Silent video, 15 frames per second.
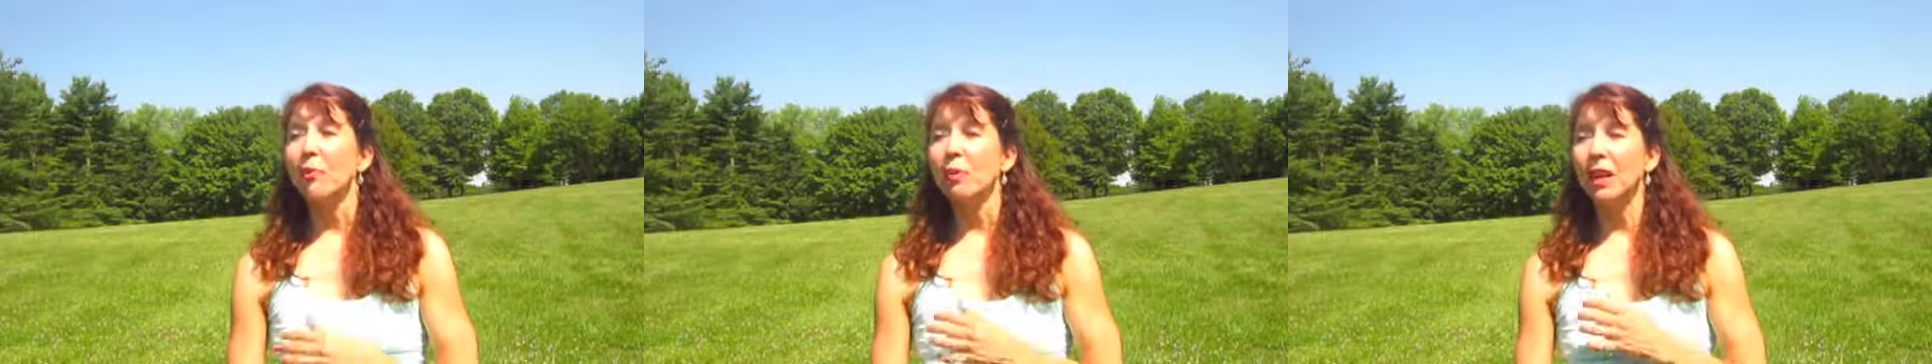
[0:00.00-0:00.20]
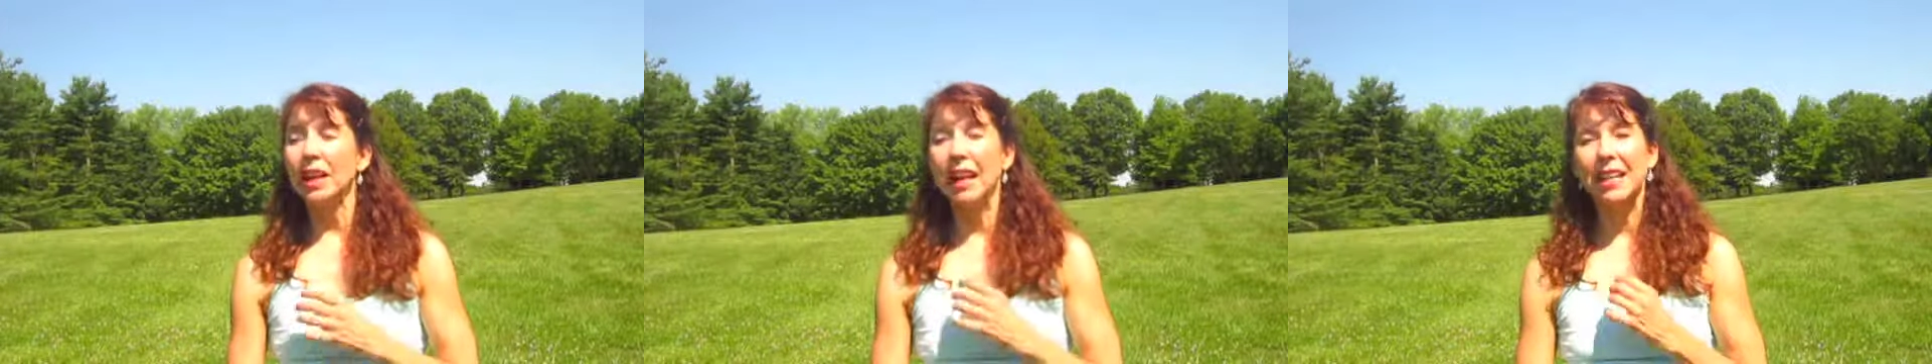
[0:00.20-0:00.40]

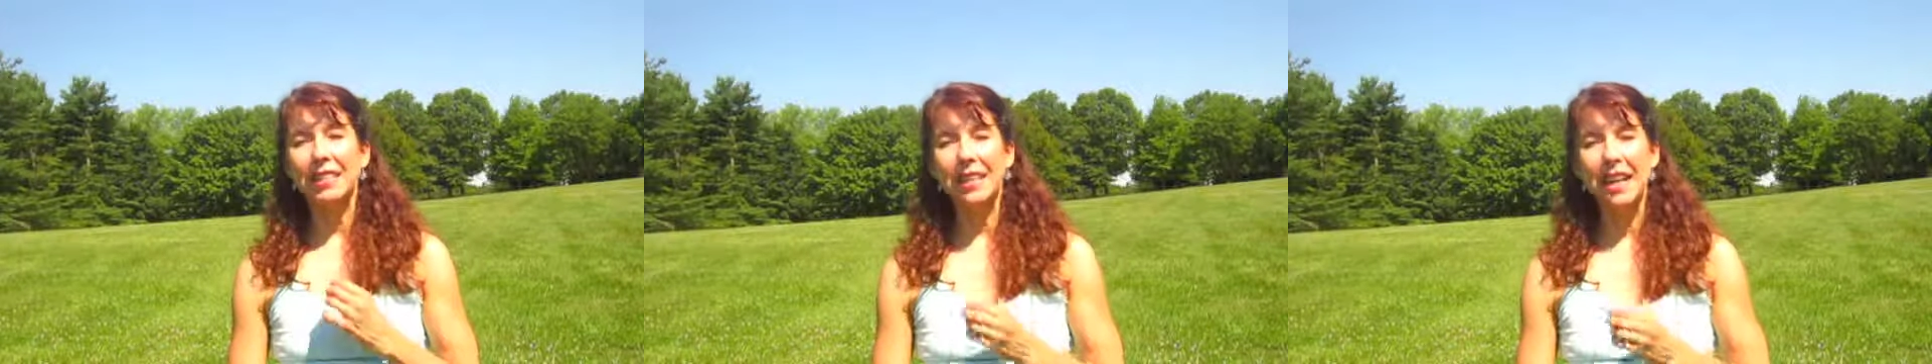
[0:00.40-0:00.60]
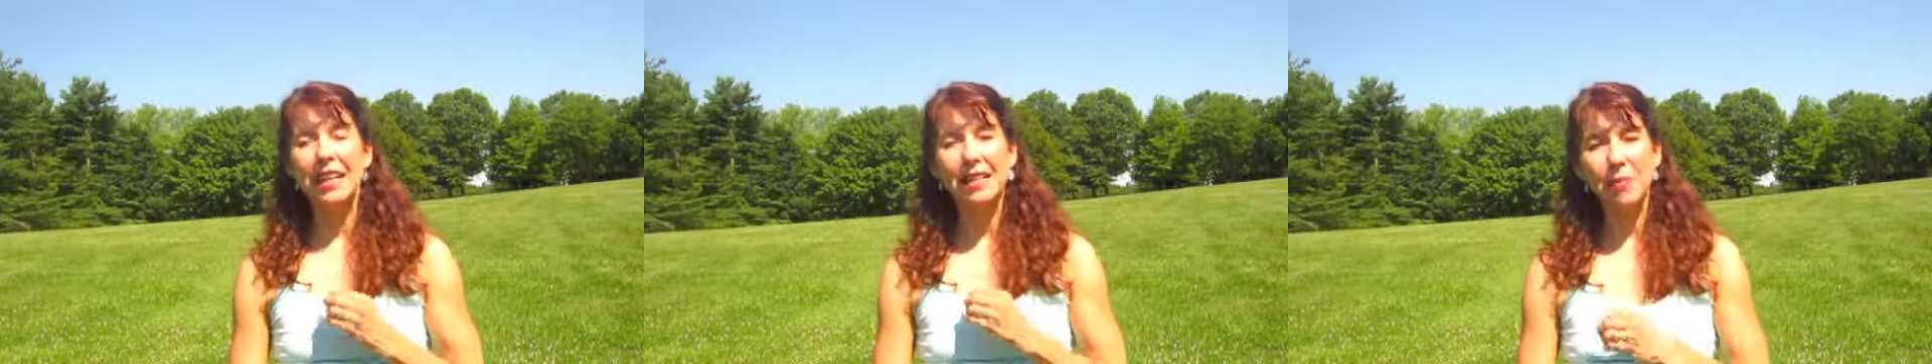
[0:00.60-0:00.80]
but it has
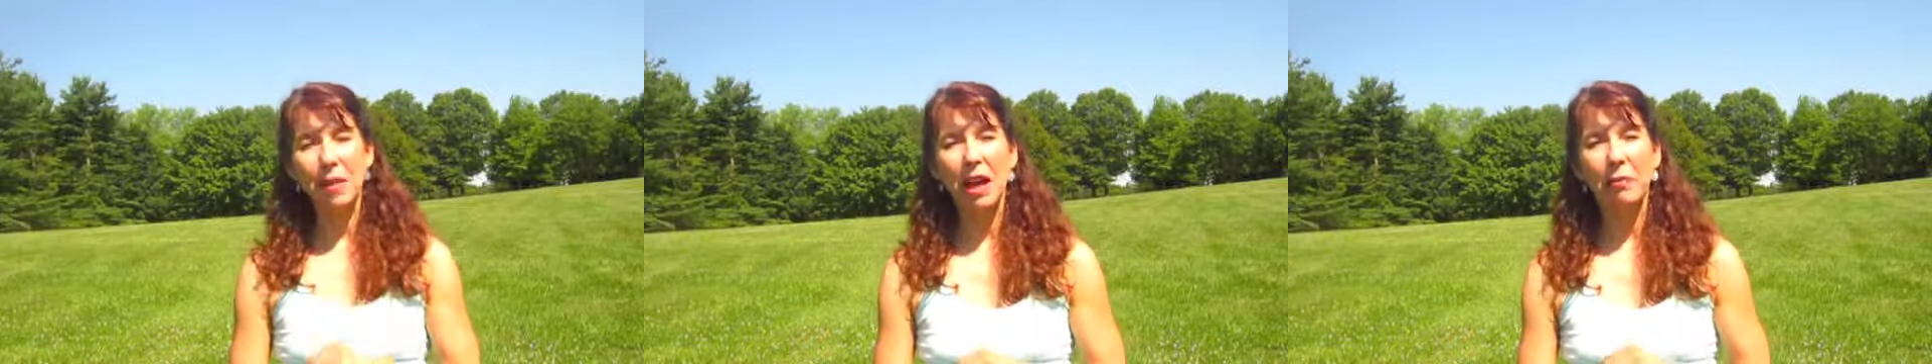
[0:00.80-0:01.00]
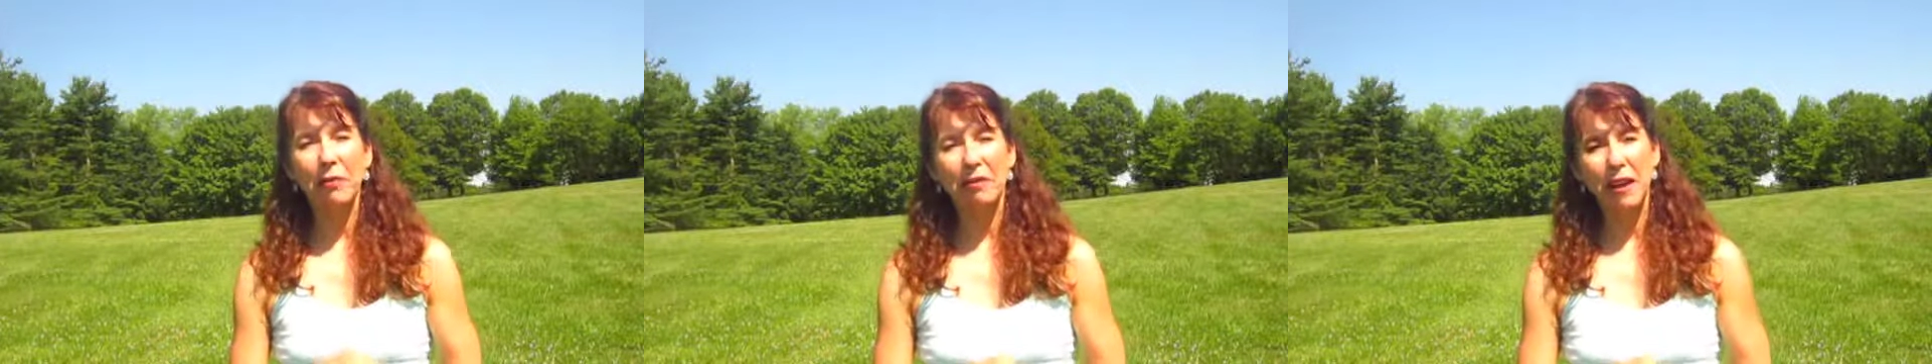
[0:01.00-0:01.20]
an
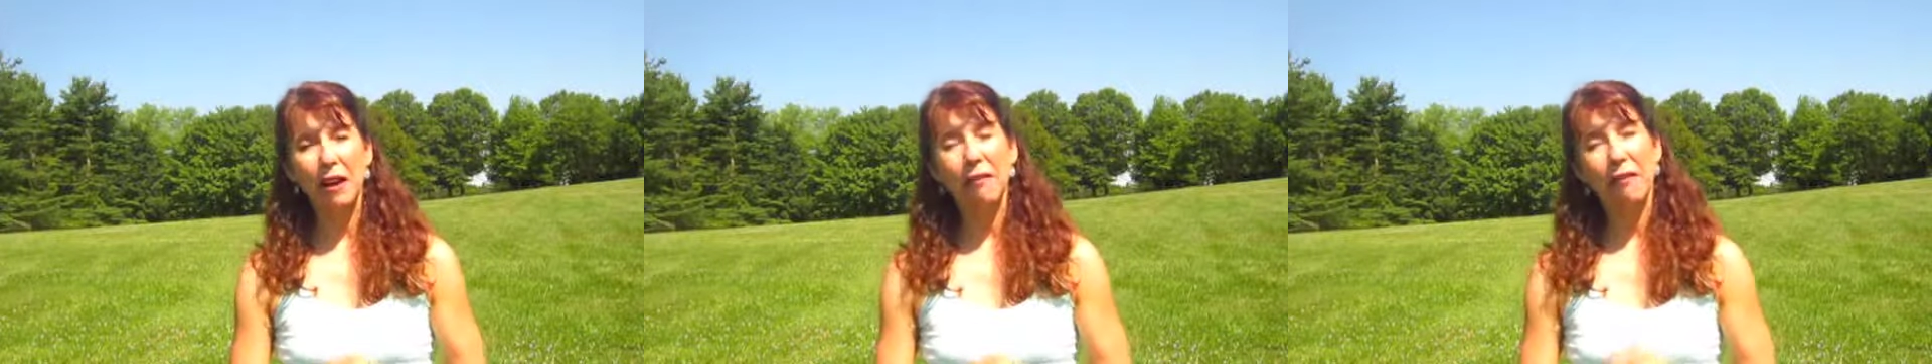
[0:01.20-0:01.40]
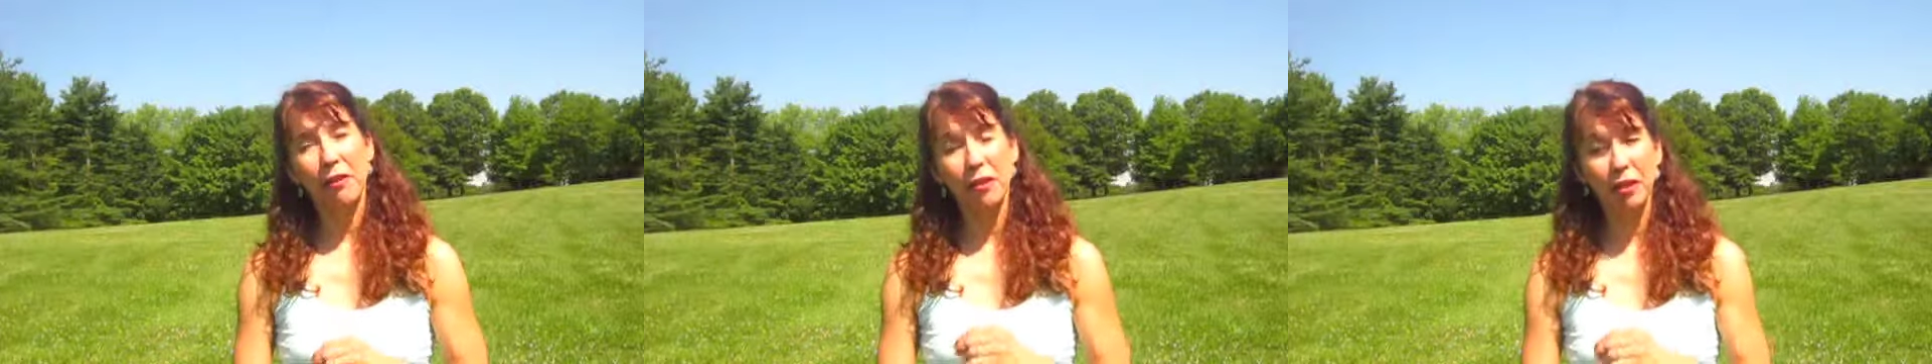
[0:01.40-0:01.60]
SPF
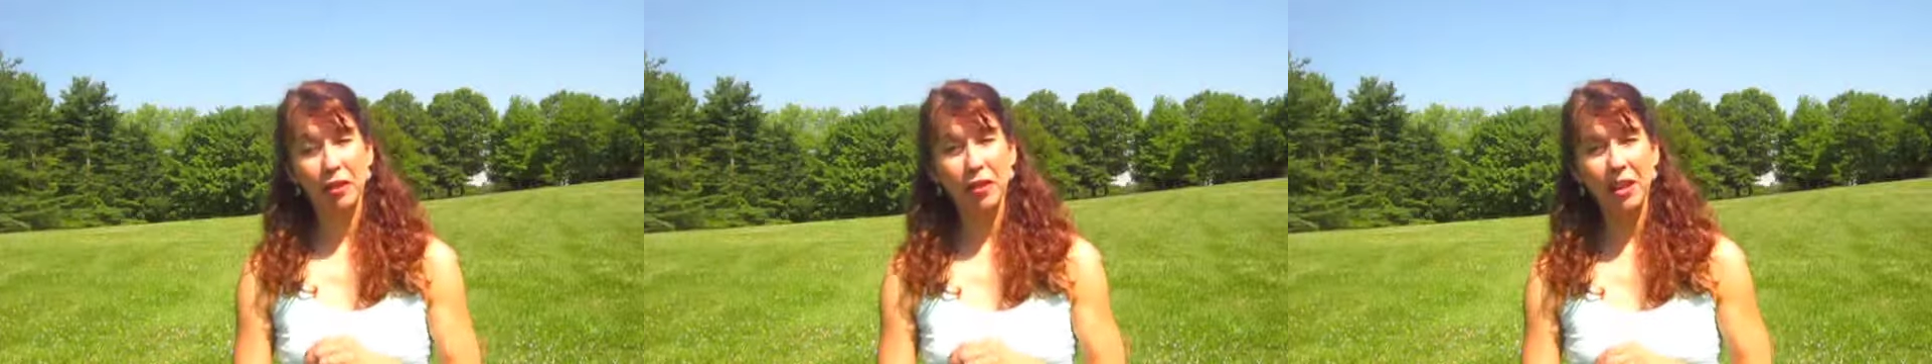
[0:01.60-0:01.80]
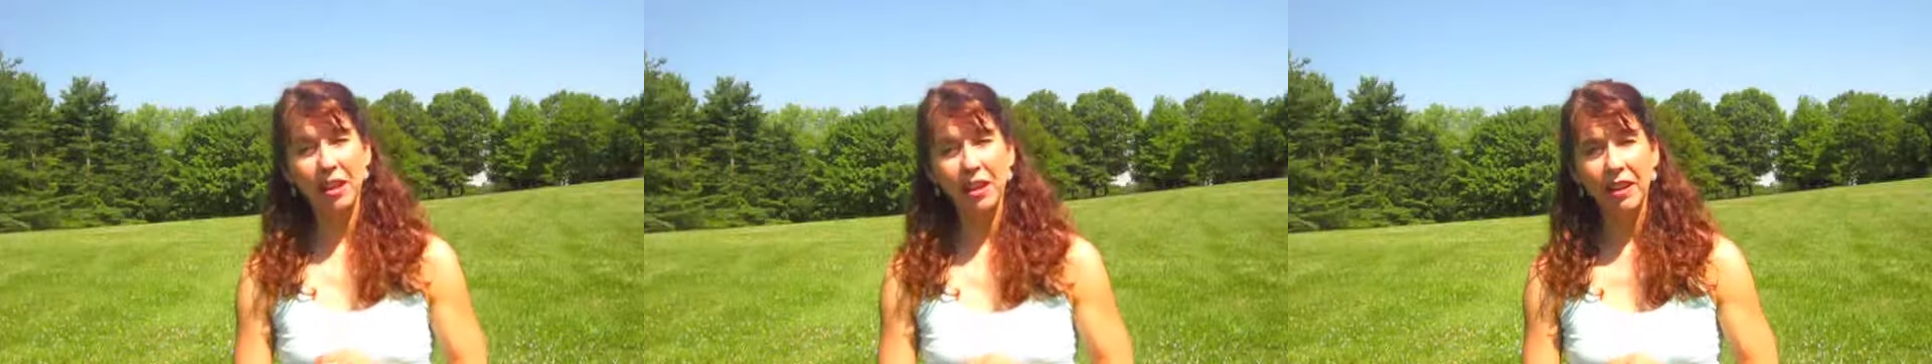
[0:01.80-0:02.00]
of
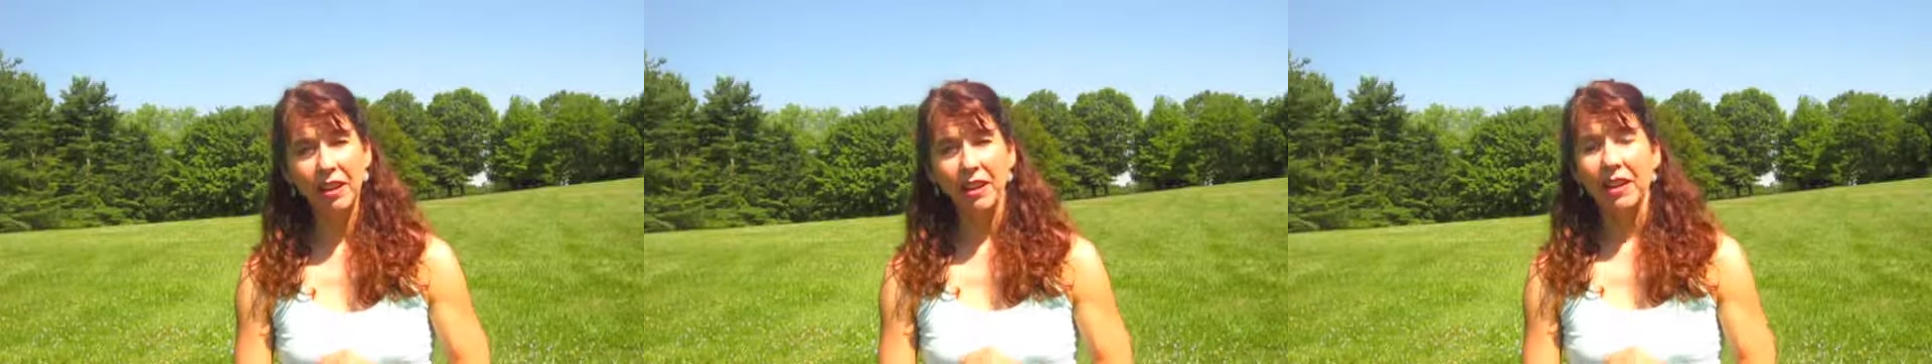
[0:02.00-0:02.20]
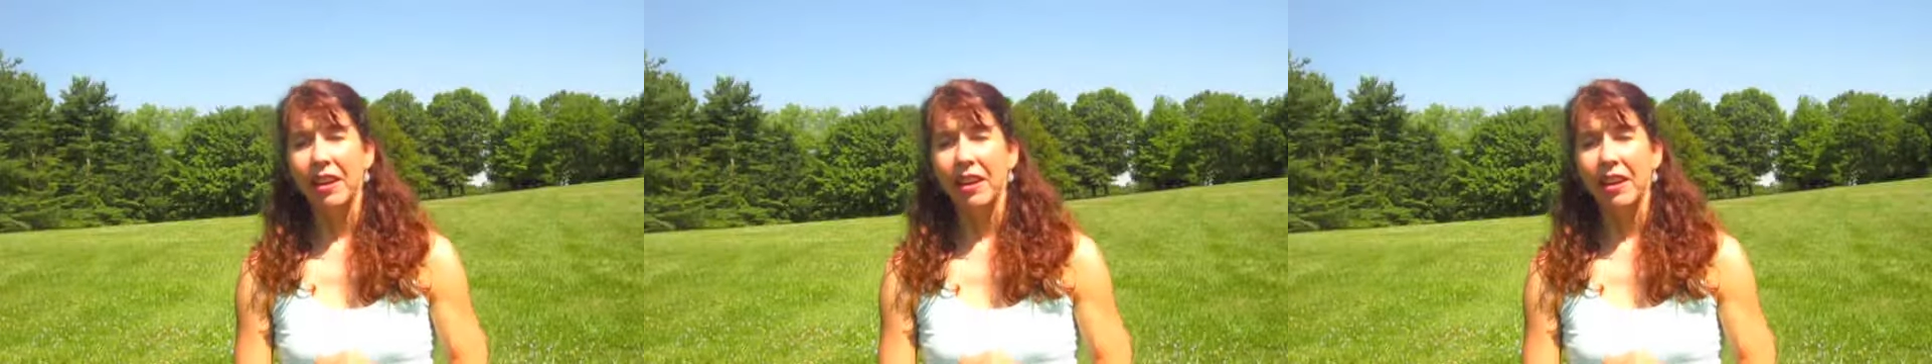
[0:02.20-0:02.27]
30.